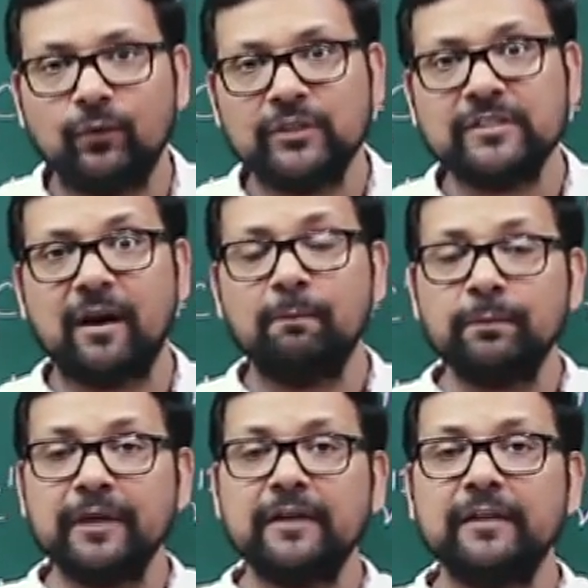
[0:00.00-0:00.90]
which
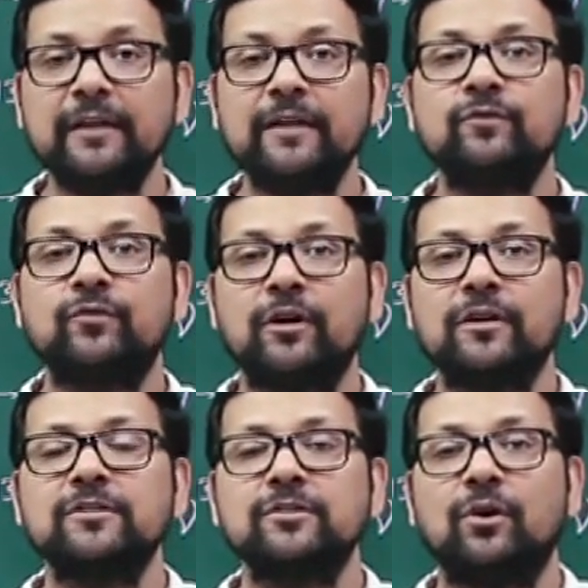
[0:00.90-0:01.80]
completely
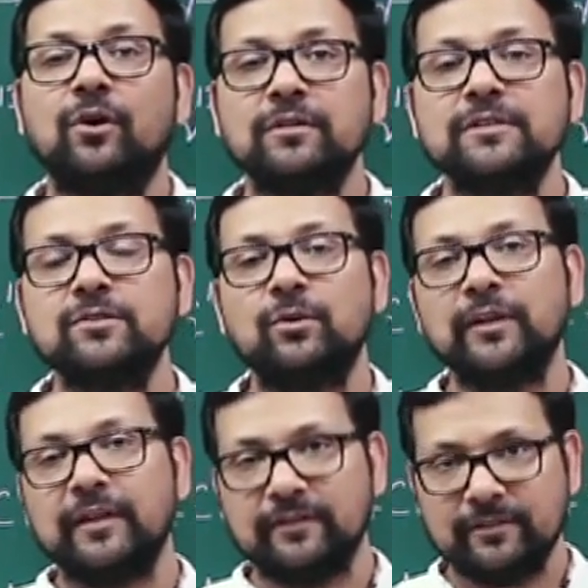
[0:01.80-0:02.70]
works on
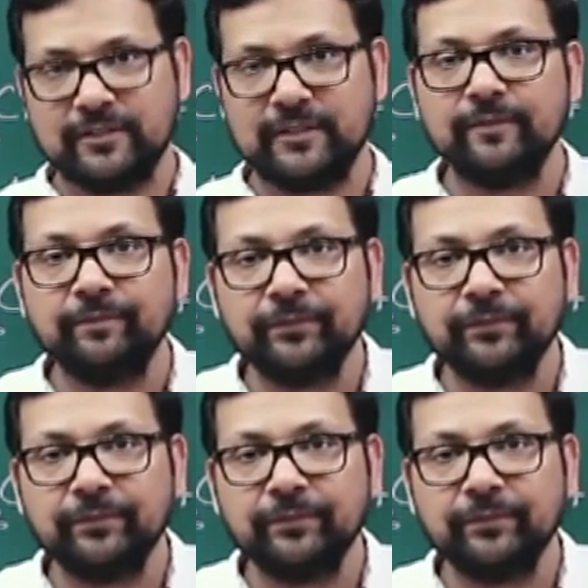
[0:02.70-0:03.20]
solar energy.